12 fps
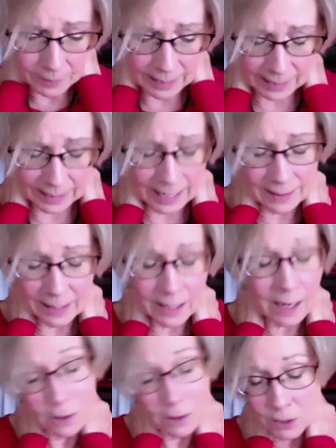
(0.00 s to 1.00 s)
and then
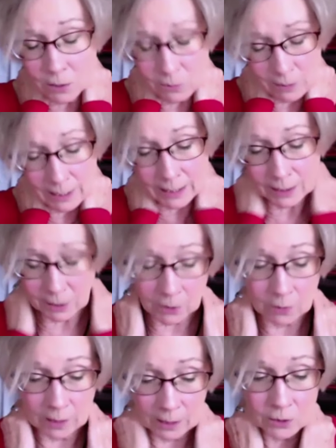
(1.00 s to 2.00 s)
I also, like, you know,
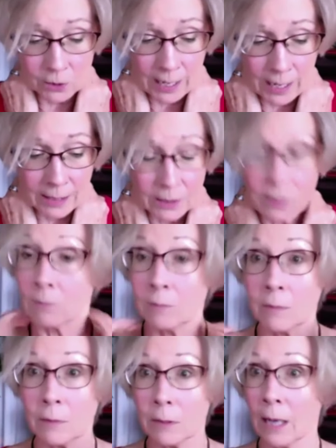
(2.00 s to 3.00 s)
I also had,
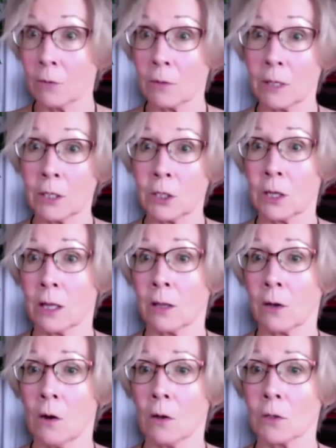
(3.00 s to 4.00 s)
I don't think she's on the
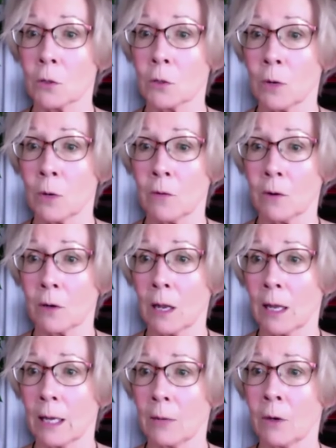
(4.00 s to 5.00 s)
call. So one of
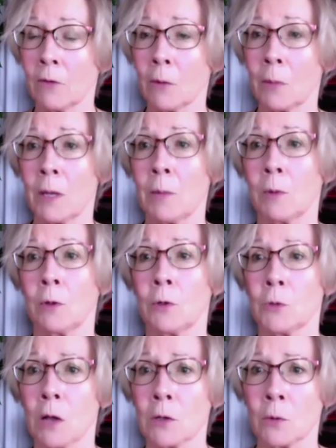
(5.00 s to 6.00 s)
our people who's
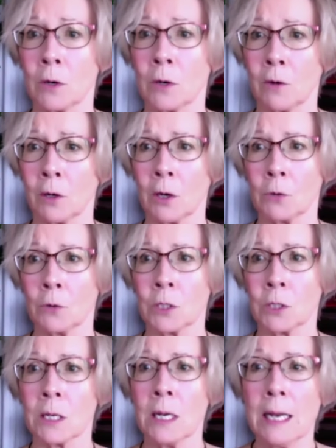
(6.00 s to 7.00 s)
also one of our
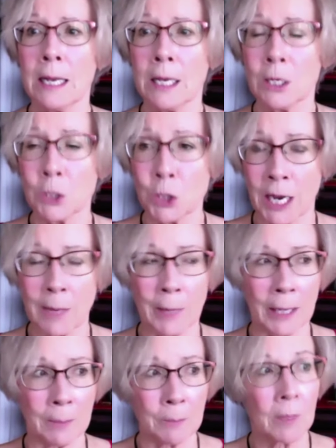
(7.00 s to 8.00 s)
coaches is
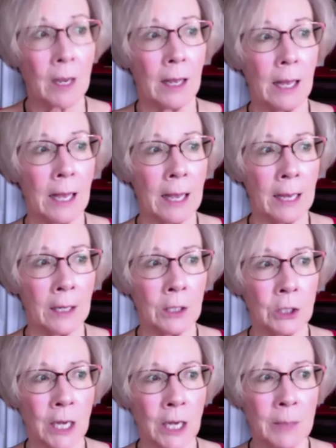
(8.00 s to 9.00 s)
Jamie. And
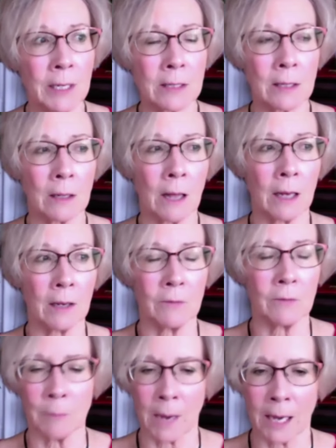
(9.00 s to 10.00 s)
Jamie does a lot of
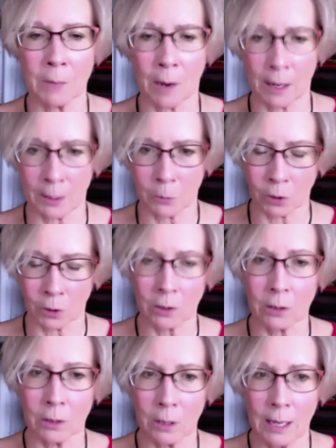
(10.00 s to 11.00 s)
mind body work.
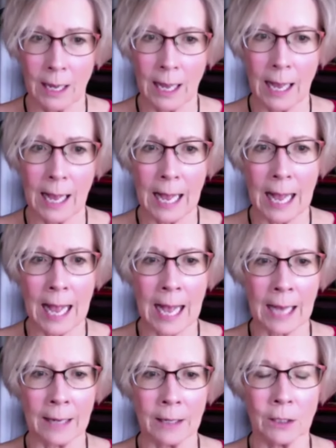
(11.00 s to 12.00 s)

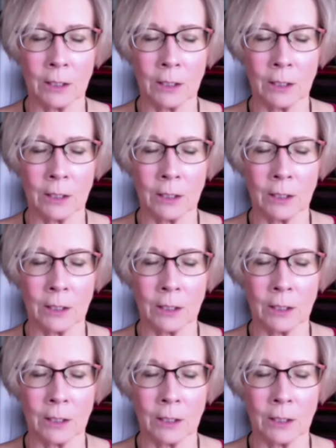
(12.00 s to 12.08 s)
And